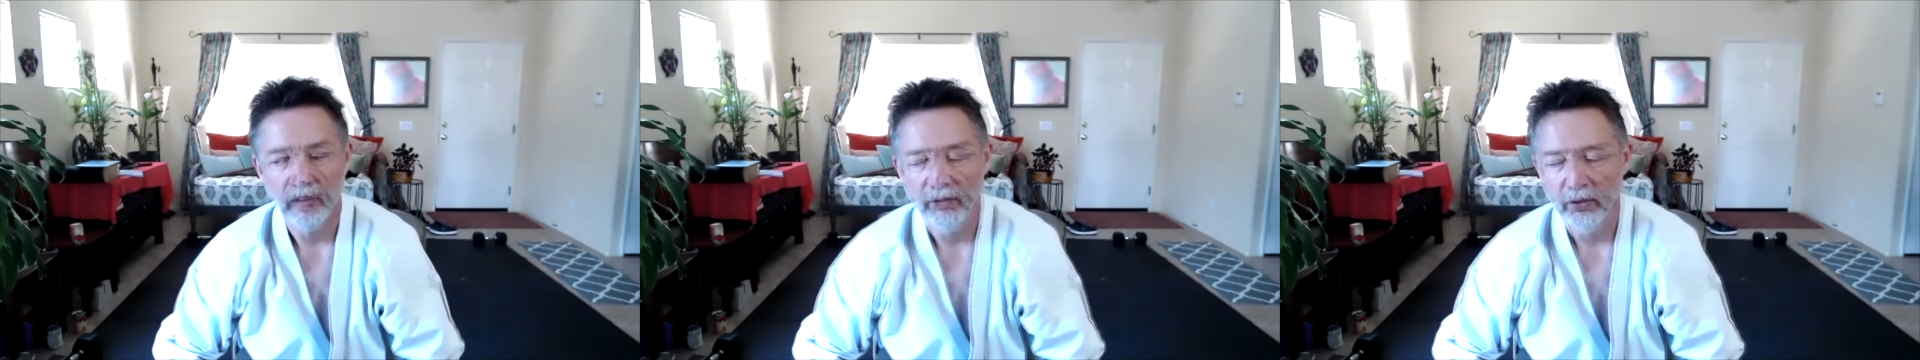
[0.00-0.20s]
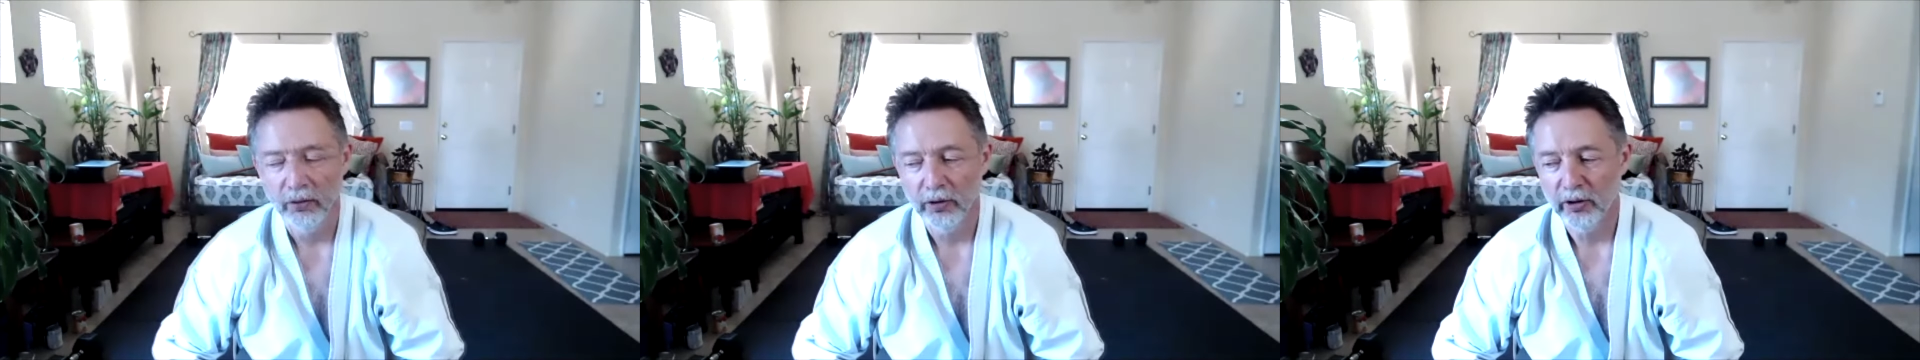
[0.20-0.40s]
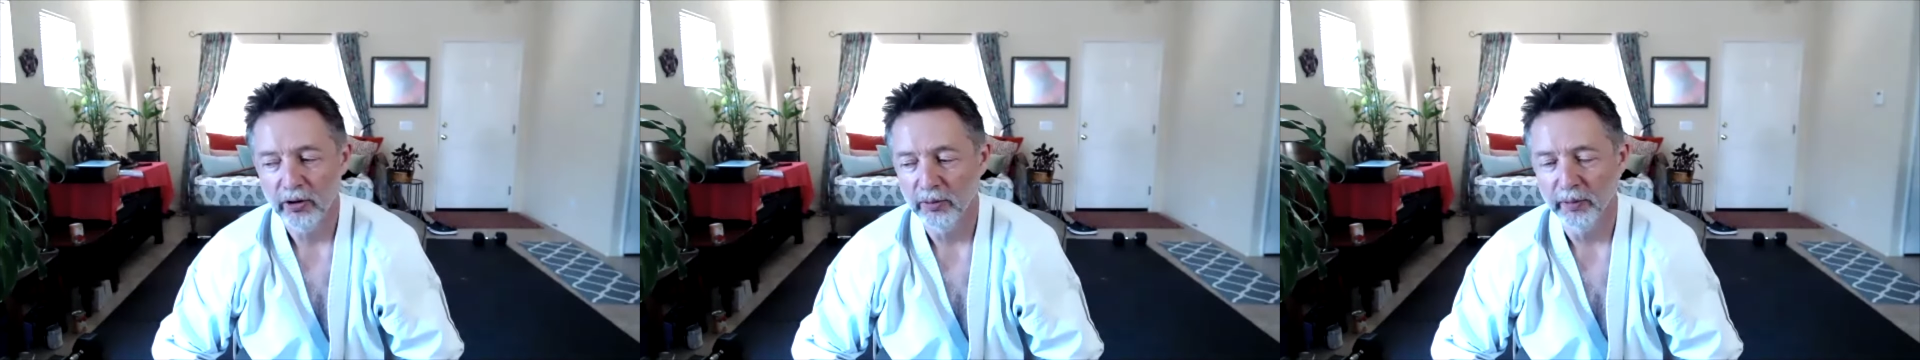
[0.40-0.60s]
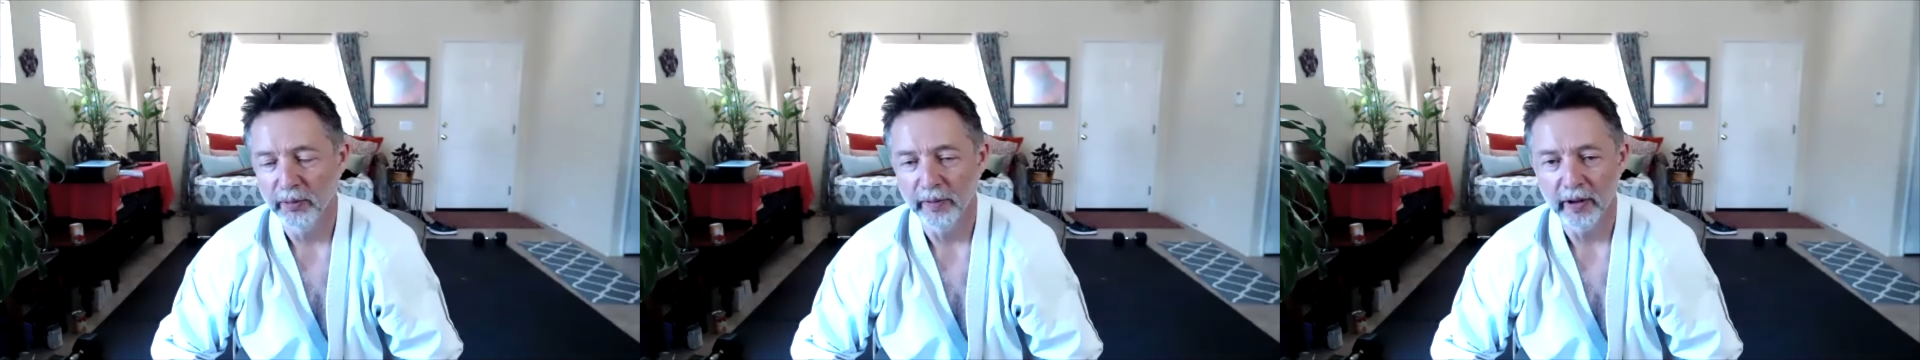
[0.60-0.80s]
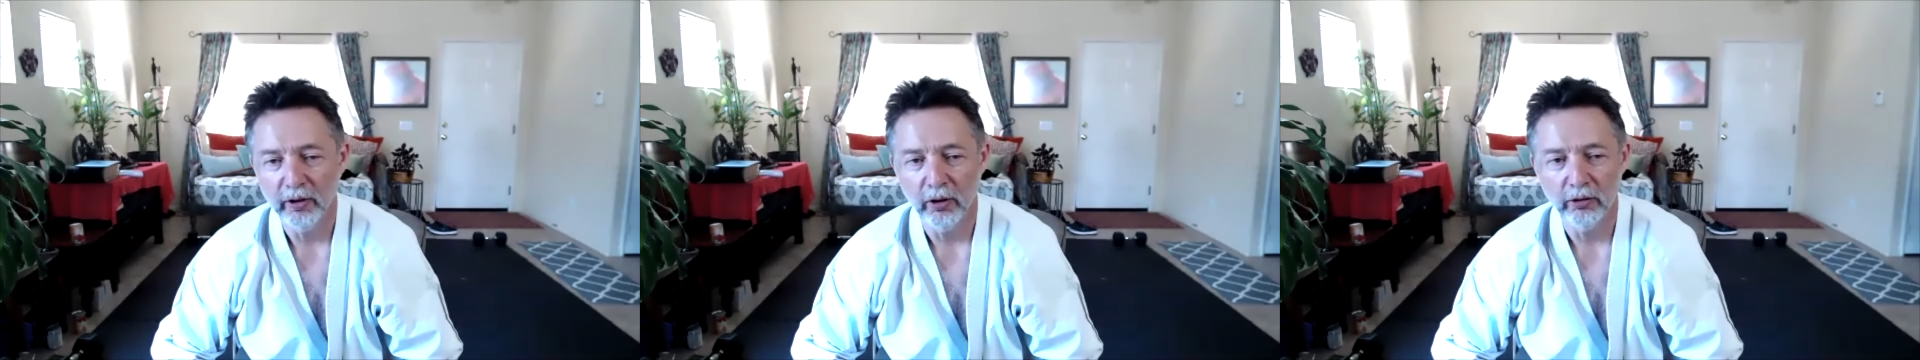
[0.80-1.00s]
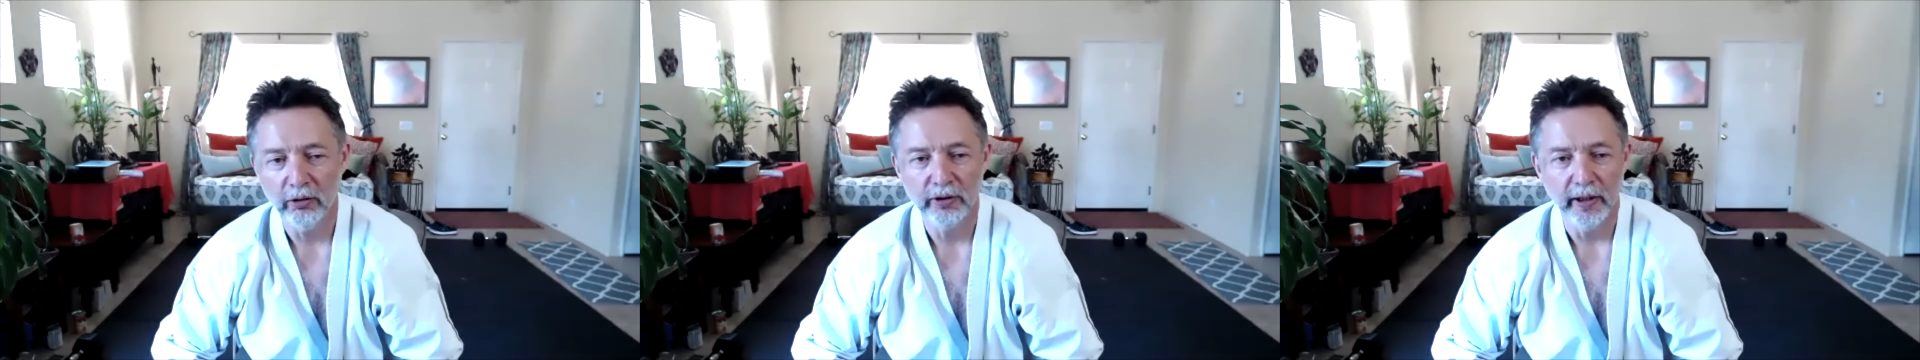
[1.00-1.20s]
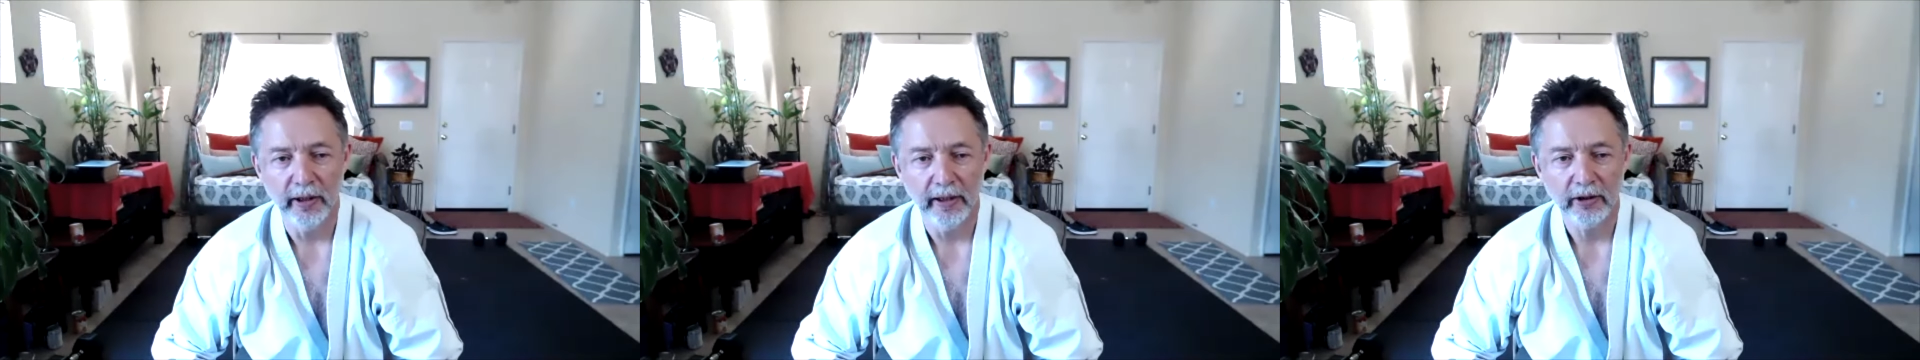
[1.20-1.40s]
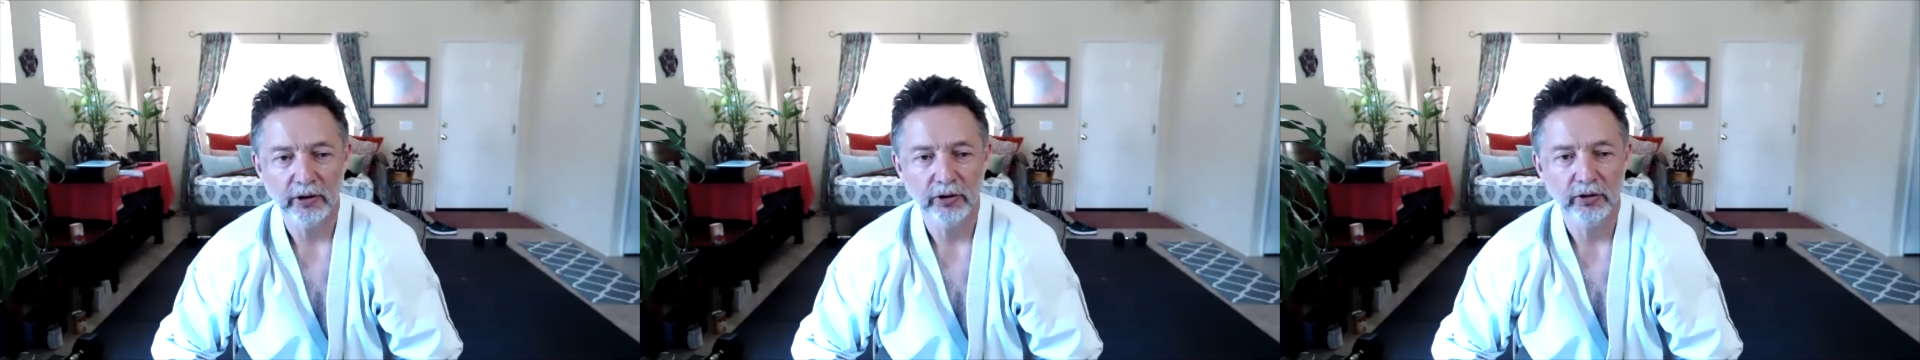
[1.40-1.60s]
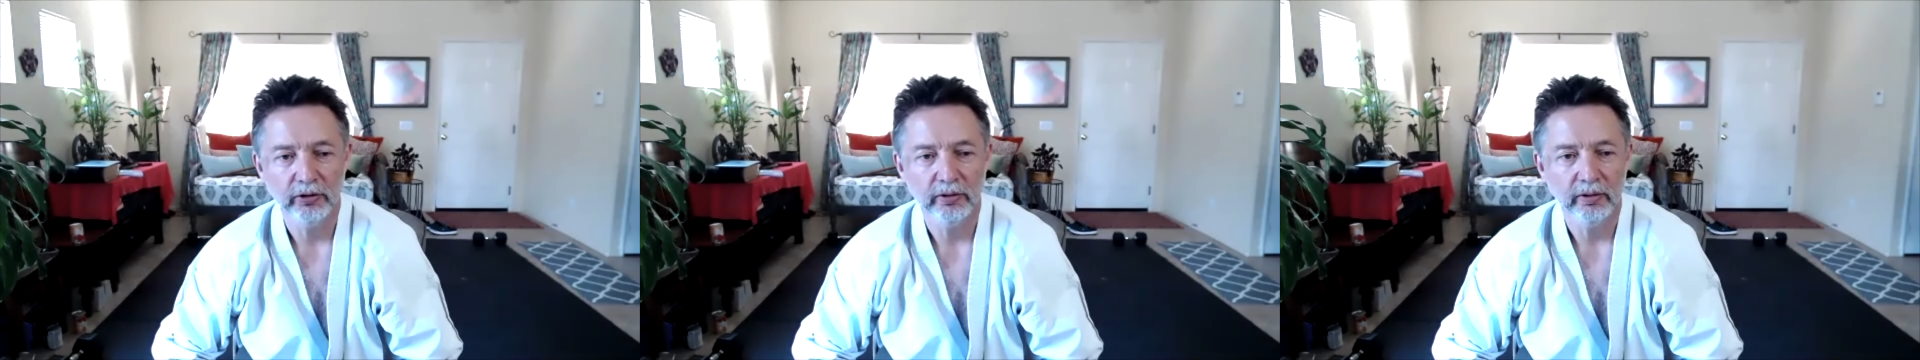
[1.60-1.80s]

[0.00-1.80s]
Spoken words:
If you look at the movement in context,